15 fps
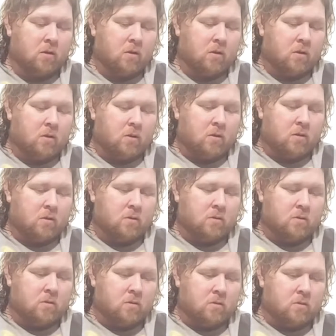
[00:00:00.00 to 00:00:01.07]

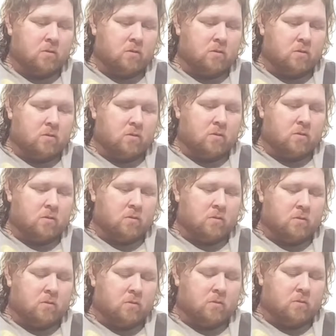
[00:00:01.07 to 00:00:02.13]

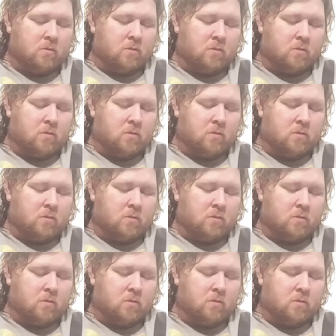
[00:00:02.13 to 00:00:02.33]
No one is speaking in this clip.